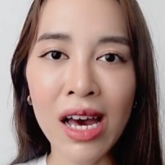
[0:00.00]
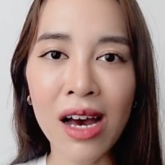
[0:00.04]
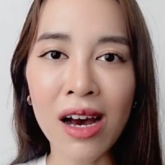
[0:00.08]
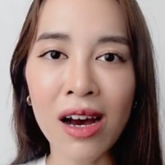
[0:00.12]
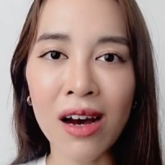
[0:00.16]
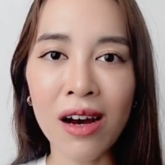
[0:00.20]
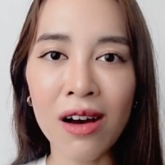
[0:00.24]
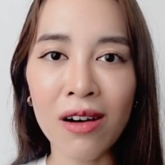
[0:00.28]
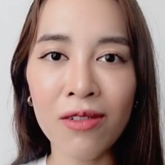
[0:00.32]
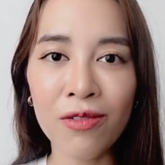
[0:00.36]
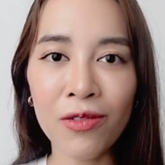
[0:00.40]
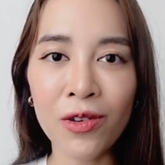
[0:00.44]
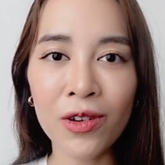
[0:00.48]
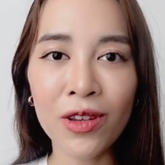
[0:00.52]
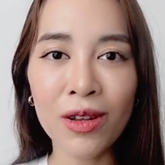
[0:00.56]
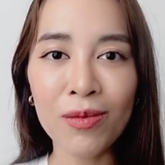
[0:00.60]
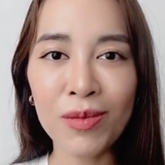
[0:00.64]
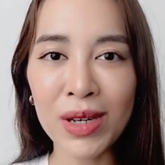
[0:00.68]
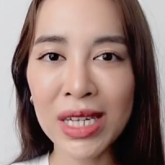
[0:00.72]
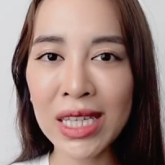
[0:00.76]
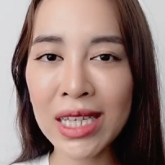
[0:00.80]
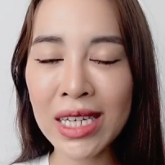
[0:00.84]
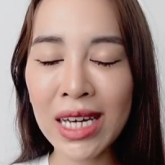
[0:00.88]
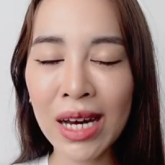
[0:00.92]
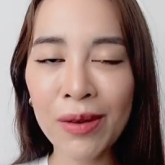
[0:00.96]
uh, for the
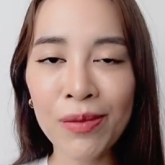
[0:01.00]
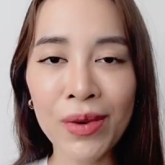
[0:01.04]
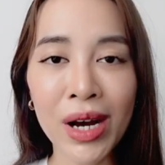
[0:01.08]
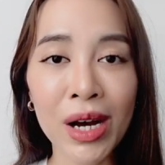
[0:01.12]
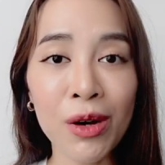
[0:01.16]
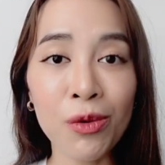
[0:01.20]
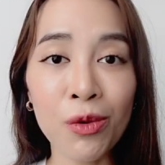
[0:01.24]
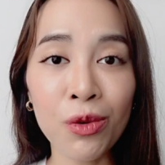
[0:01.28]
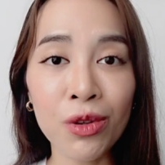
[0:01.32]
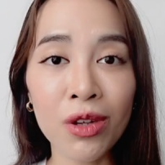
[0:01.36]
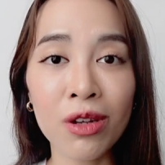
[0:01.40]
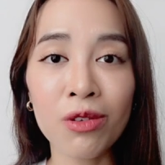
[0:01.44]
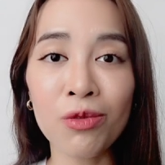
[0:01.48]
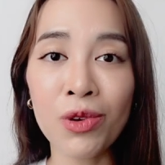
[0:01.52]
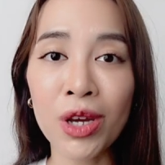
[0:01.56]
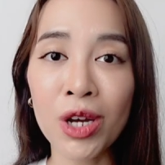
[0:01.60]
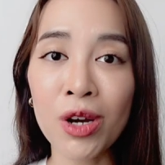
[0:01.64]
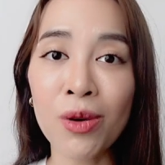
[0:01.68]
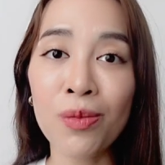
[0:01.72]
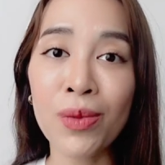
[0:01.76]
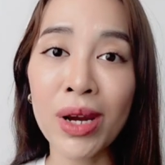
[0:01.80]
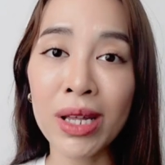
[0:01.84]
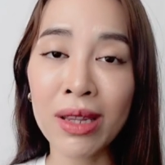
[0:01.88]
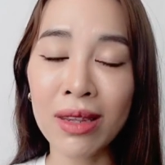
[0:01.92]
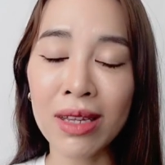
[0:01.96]
meantime I will not
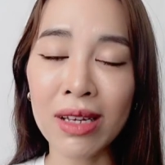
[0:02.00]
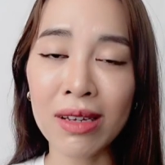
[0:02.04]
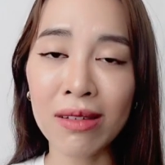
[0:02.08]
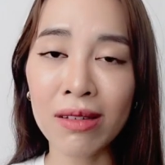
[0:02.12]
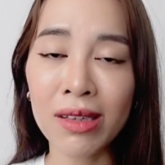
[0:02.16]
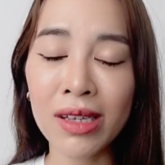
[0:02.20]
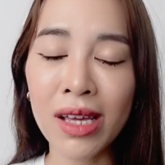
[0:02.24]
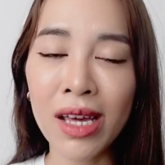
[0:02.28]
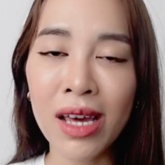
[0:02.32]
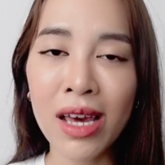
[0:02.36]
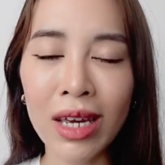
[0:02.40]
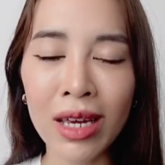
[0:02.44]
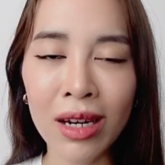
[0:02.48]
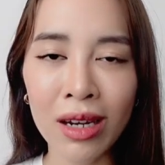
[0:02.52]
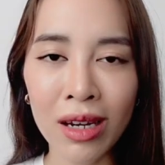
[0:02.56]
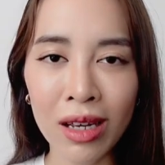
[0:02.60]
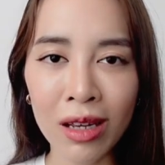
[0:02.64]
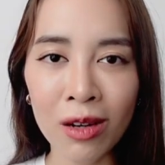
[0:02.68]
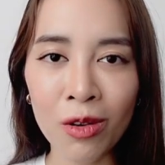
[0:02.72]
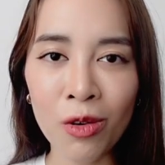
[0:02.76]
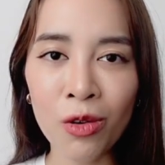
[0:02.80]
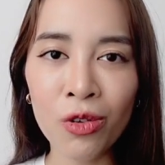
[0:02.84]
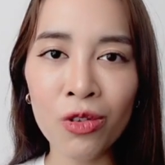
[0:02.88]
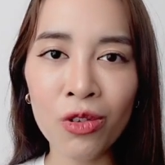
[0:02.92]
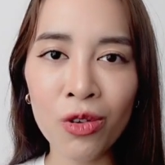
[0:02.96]
recommend this and
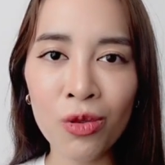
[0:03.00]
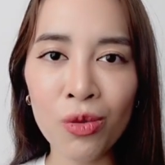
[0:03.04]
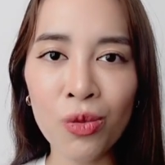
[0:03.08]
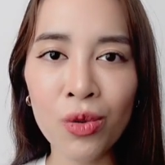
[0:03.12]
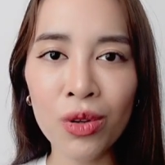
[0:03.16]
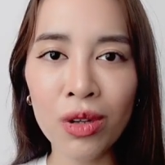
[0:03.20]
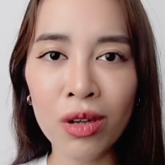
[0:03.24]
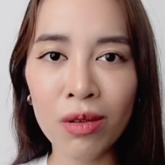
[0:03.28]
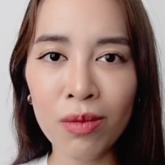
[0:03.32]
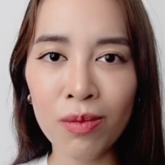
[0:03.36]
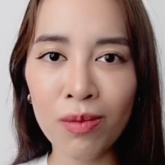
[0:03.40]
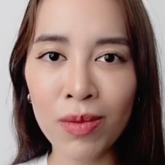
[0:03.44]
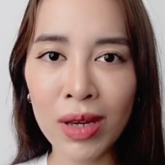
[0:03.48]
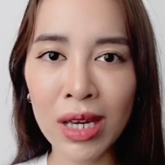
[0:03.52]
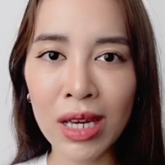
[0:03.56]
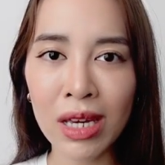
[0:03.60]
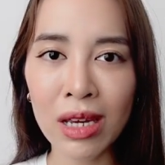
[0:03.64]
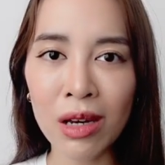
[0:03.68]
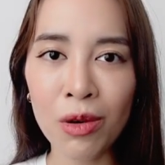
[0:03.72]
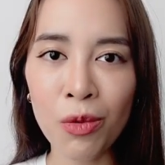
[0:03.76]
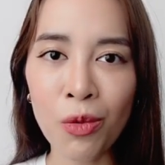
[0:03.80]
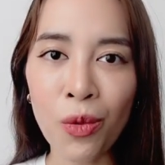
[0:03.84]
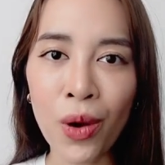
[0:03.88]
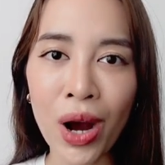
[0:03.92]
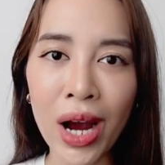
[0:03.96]
it also wouldn't
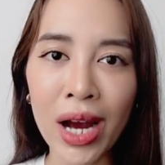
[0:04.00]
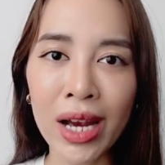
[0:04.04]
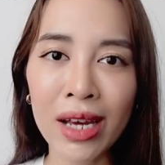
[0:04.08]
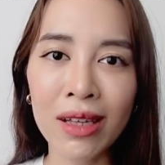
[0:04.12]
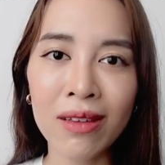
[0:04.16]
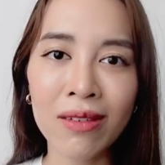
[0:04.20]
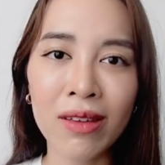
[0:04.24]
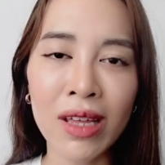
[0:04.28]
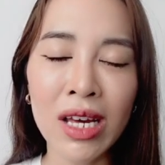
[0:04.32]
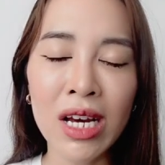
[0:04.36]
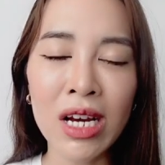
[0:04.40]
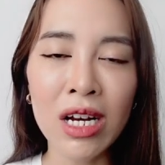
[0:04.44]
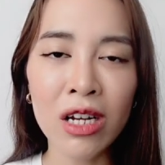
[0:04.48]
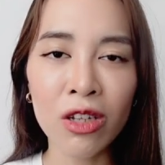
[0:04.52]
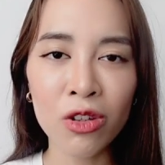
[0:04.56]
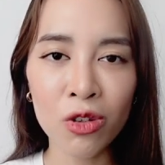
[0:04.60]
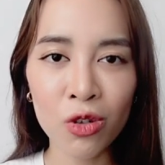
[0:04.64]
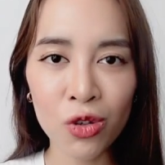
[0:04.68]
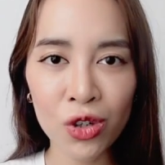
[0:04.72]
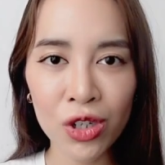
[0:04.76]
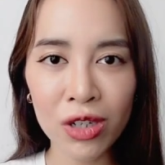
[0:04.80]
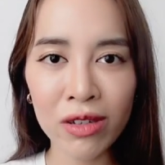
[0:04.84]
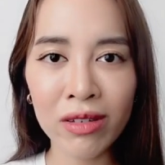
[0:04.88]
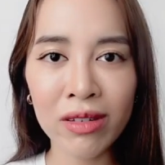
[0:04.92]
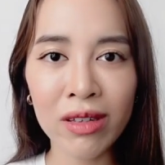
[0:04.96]
be wise to
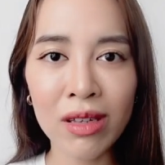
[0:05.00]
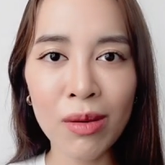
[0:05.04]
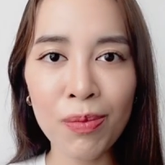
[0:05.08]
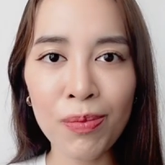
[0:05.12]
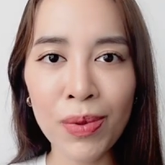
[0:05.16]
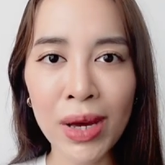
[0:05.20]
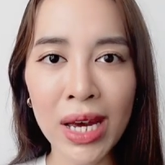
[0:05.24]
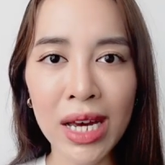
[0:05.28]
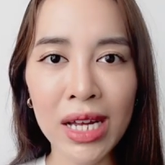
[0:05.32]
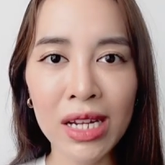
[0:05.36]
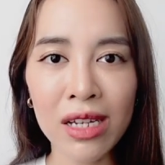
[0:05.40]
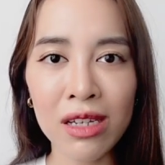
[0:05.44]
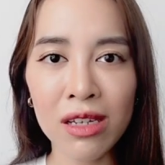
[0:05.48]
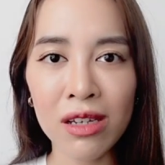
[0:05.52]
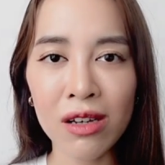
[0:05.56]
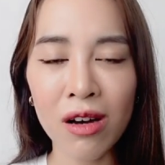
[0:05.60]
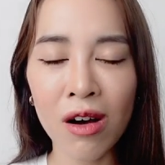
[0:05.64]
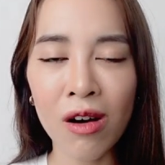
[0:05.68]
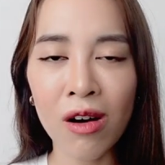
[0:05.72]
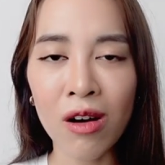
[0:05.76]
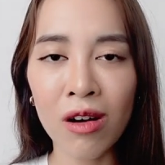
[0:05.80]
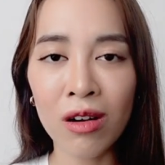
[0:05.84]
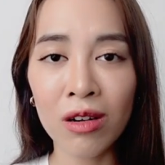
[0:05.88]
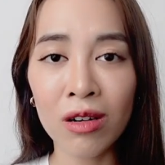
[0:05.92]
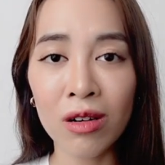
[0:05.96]
just depend
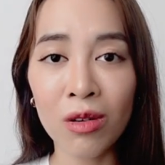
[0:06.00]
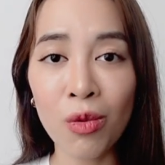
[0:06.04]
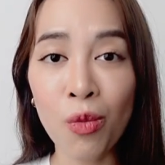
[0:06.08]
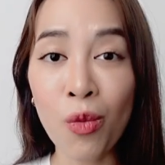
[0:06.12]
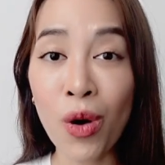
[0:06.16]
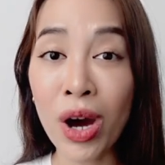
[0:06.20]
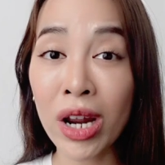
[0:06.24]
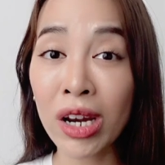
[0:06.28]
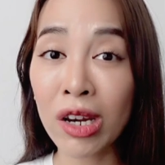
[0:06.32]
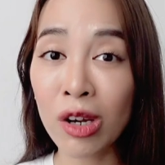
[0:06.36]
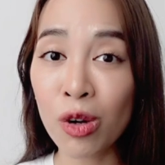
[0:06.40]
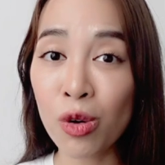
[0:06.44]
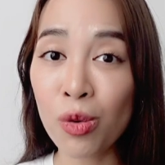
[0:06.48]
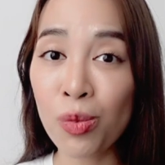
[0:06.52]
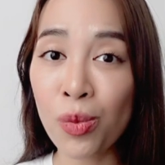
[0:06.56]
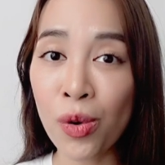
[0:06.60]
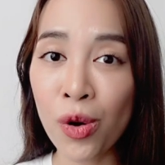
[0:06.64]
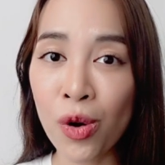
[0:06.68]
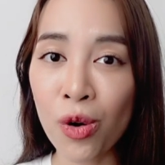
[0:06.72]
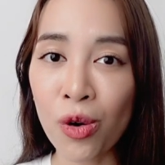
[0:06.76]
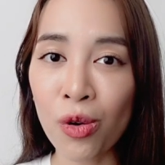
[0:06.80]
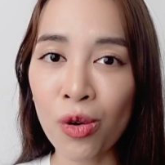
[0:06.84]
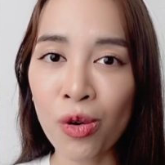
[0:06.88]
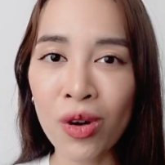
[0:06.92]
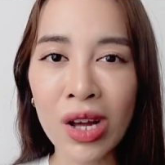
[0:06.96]
on one
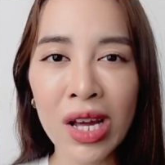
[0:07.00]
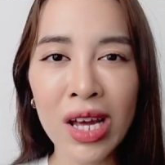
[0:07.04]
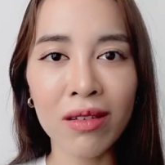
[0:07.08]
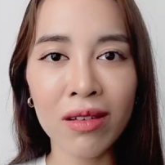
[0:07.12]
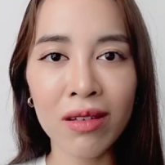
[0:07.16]
loophole